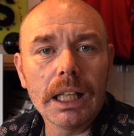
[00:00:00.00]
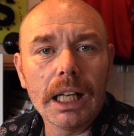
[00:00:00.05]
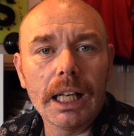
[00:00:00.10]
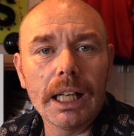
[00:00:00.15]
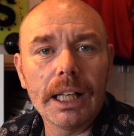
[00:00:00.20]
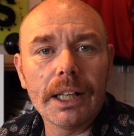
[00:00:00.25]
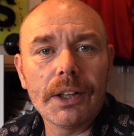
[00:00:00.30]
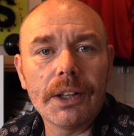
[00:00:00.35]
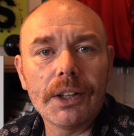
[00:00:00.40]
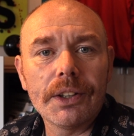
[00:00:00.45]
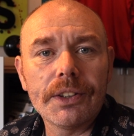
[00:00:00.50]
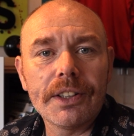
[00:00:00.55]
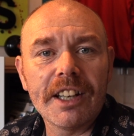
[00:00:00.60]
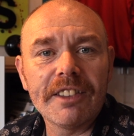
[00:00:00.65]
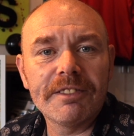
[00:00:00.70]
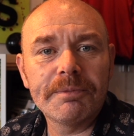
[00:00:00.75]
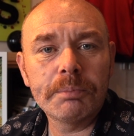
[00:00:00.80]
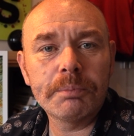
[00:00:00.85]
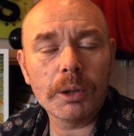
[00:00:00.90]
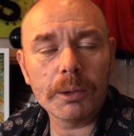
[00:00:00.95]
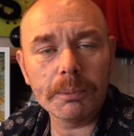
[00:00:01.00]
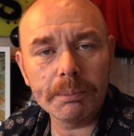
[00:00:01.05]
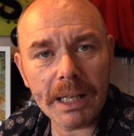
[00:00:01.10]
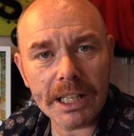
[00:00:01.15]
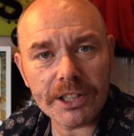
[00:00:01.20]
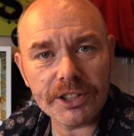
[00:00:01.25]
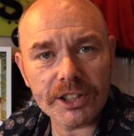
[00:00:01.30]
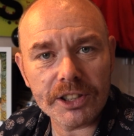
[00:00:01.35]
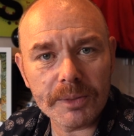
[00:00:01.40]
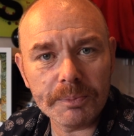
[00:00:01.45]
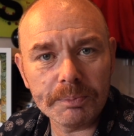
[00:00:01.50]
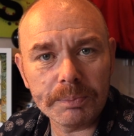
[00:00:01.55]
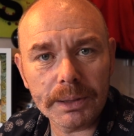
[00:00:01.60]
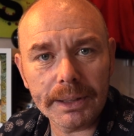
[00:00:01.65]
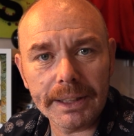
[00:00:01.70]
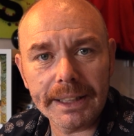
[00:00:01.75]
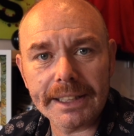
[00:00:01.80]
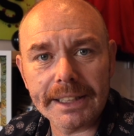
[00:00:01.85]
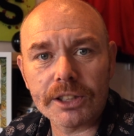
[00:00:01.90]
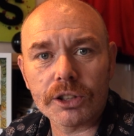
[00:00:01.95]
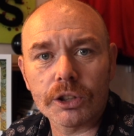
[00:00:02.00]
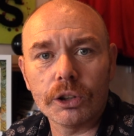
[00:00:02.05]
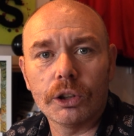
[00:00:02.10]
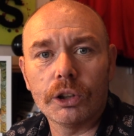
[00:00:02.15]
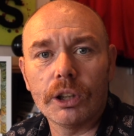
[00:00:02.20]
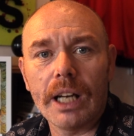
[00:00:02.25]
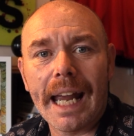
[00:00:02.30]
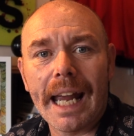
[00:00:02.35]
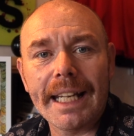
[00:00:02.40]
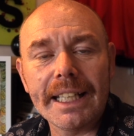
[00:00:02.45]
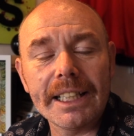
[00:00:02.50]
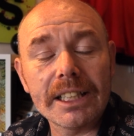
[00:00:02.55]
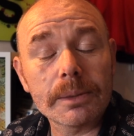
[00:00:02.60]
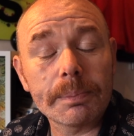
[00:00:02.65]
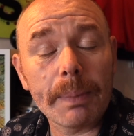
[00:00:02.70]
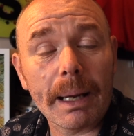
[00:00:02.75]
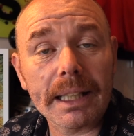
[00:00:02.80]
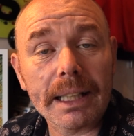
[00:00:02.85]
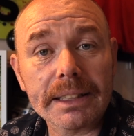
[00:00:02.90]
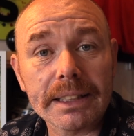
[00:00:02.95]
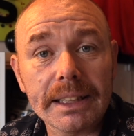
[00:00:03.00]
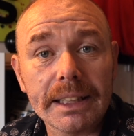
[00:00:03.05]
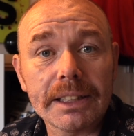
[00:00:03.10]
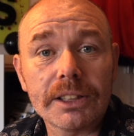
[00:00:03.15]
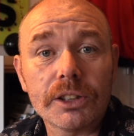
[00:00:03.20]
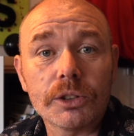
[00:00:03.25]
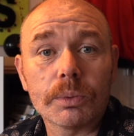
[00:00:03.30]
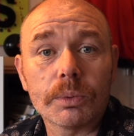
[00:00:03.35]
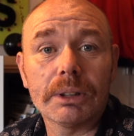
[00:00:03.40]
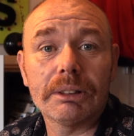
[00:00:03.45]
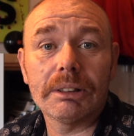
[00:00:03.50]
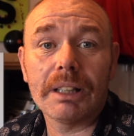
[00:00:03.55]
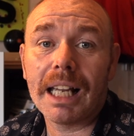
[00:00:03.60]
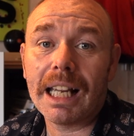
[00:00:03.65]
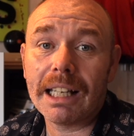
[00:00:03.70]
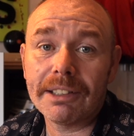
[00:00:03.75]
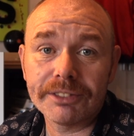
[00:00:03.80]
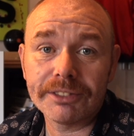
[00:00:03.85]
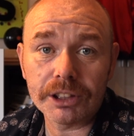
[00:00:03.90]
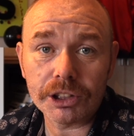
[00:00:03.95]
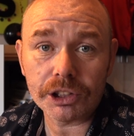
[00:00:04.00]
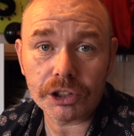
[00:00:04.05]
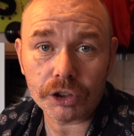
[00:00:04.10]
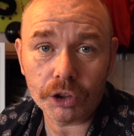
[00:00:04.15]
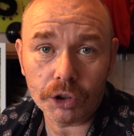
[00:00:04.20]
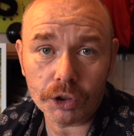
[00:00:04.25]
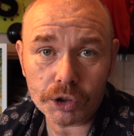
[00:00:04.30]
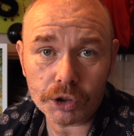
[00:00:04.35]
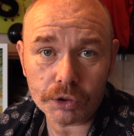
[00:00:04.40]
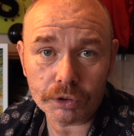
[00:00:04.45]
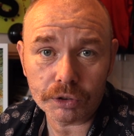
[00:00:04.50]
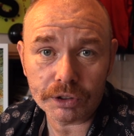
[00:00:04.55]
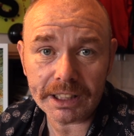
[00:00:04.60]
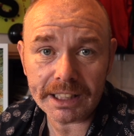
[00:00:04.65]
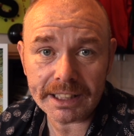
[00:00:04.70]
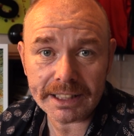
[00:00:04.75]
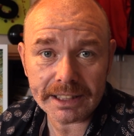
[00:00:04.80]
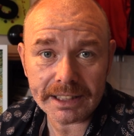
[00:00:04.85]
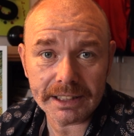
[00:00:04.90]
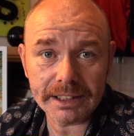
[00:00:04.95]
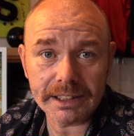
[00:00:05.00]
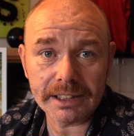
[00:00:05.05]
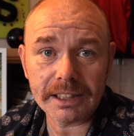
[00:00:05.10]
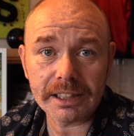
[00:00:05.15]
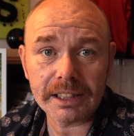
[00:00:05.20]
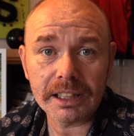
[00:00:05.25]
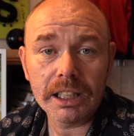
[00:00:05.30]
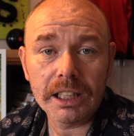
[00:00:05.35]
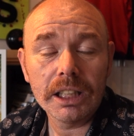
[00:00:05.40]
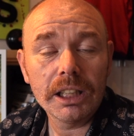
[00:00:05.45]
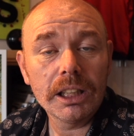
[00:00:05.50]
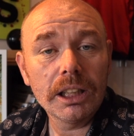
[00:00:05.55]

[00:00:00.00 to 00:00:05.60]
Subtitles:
They've put measures in place so any spectators will have to social distance,